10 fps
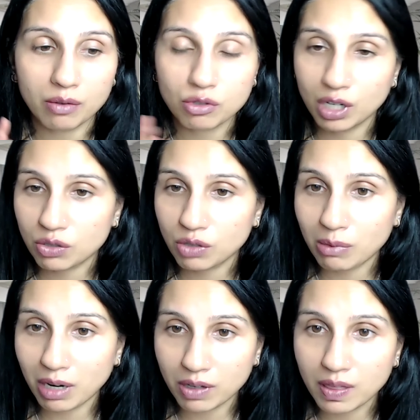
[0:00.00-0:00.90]

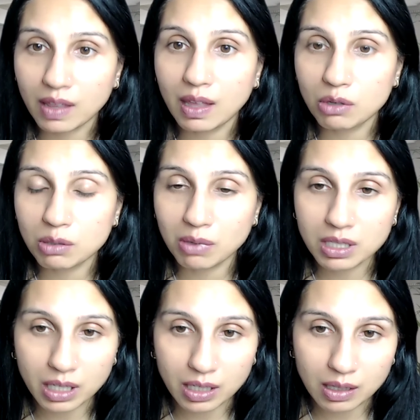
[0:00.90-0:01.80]
transcribed everything that was being
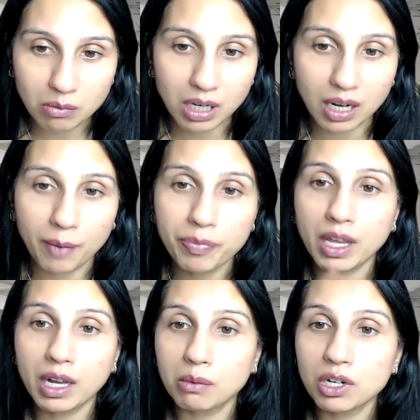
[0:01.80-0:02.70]
said in the meeting,
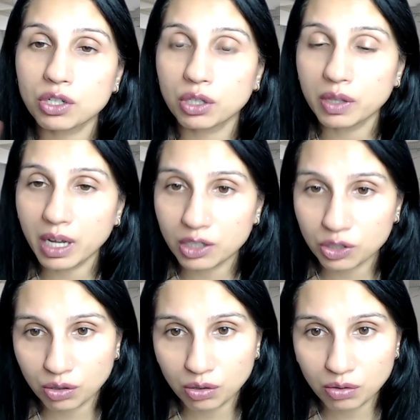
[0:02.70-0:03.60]
and I'm going to
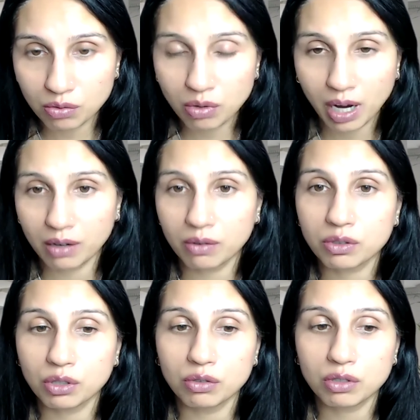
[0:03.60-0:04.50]
show you how
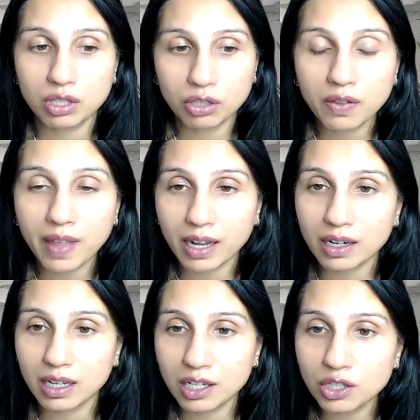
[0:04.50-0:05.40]
to turn
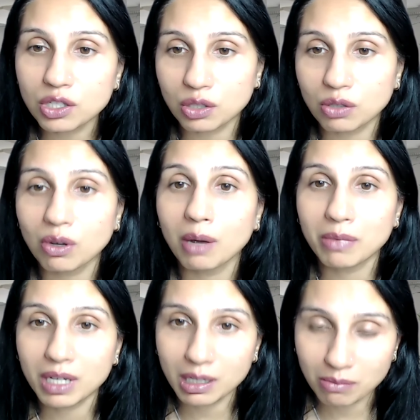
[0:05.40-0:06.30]
that into
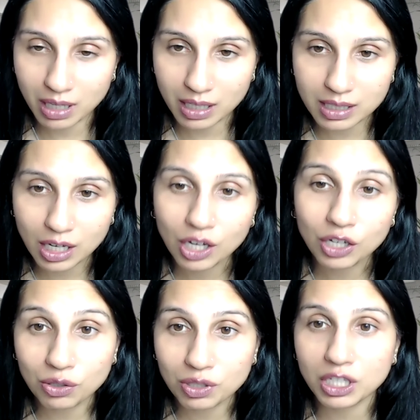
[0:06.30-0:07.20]
meeting minutes
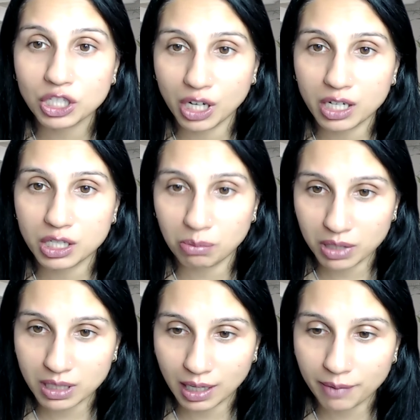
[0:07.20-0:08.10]
using
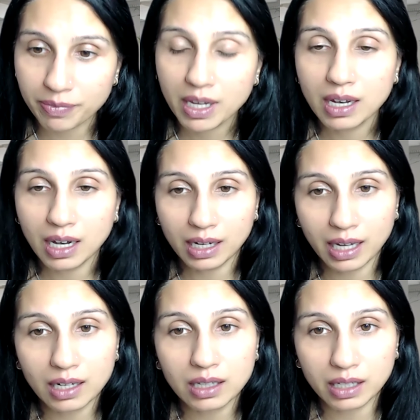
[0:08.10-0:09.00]
ChatGPT.
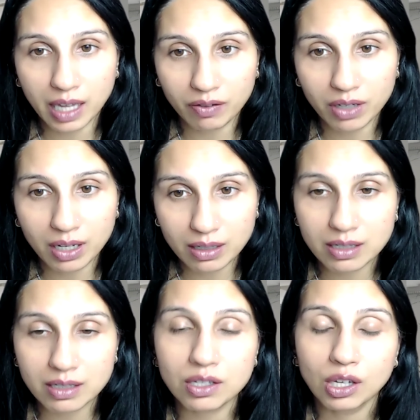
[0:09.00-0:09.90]
Again, the caveat
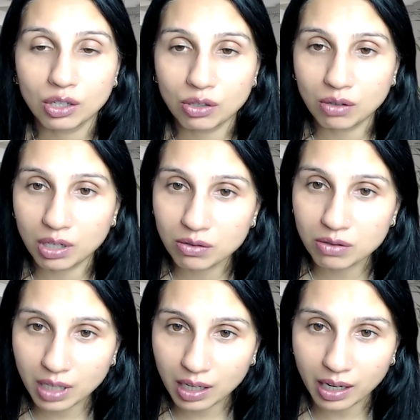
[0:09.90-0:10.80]
is you can
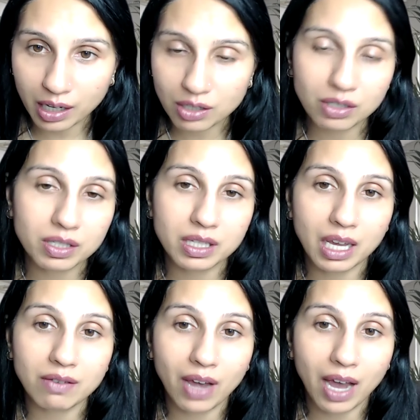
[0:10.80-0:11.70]
use AI to
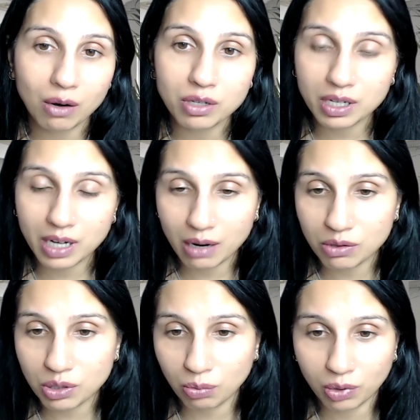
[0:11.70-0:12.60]
save hours and
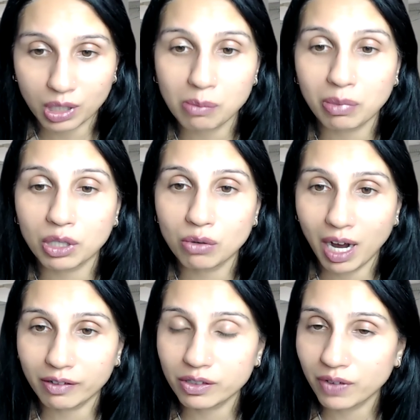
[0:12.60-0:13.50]
hours of work, but you
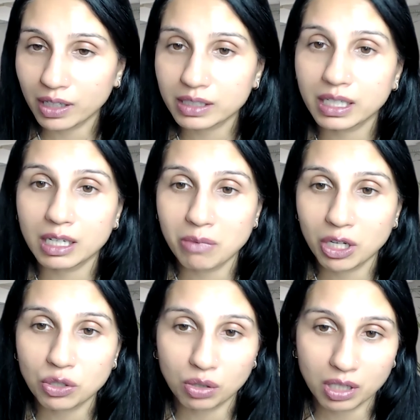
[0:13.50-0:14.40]
have to validate and
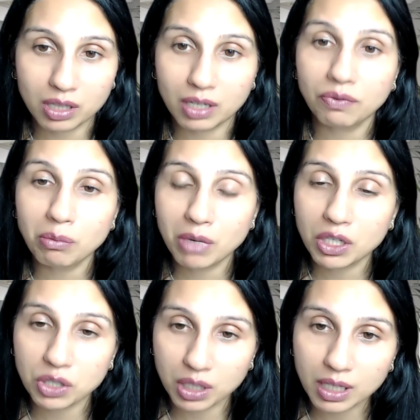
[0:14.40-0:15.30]
make sure that the
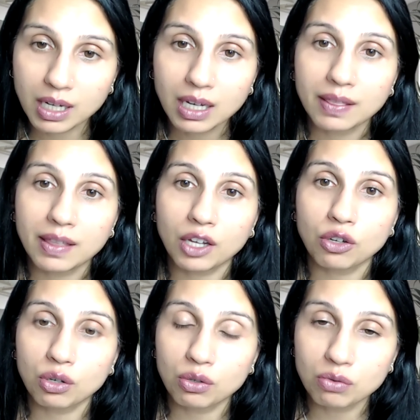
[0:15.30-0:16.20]
information that
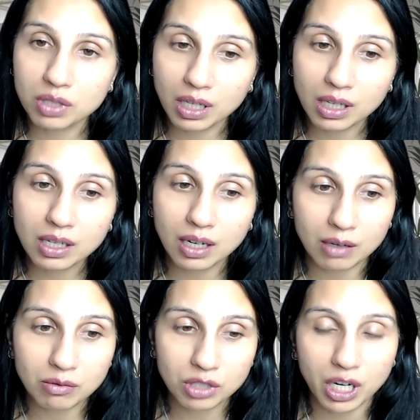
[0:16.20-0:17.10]
you're using
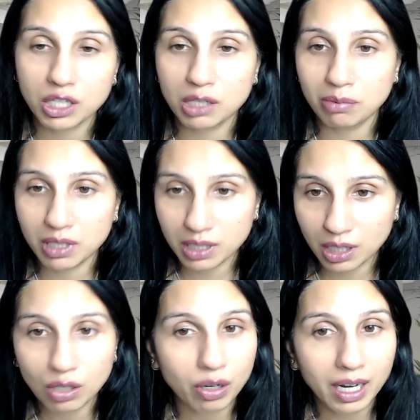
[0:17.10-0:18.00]

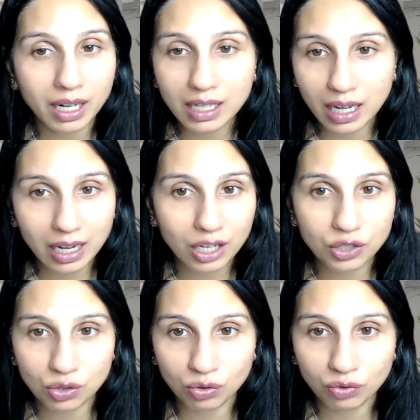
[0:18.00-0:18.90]
ChatGPT or any AI
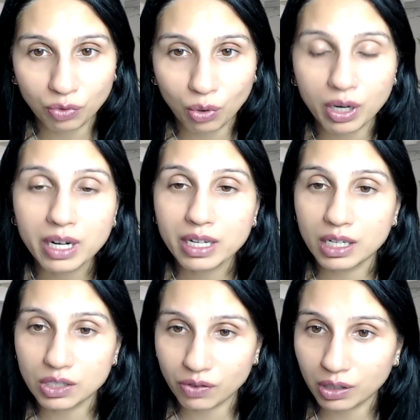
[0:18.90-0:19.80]
tool for
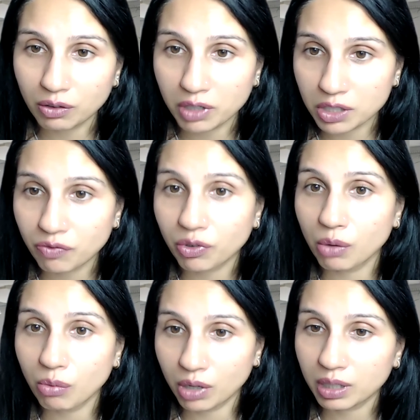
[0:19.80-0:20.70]
is relevant for
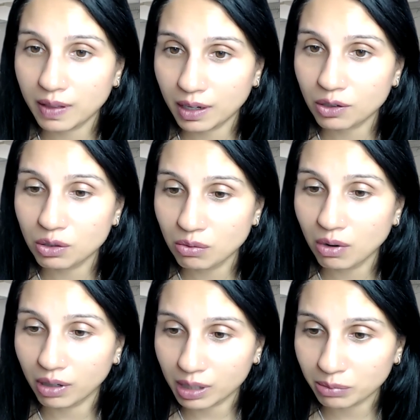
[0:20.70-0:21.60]
the work that you
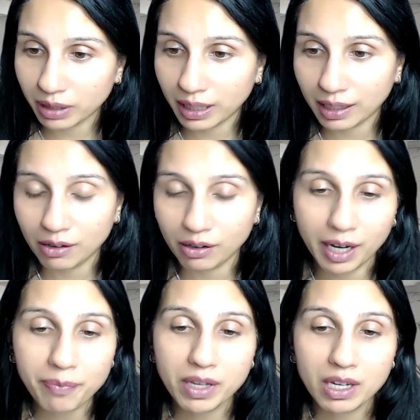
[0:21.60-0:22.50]
are completing. Okay,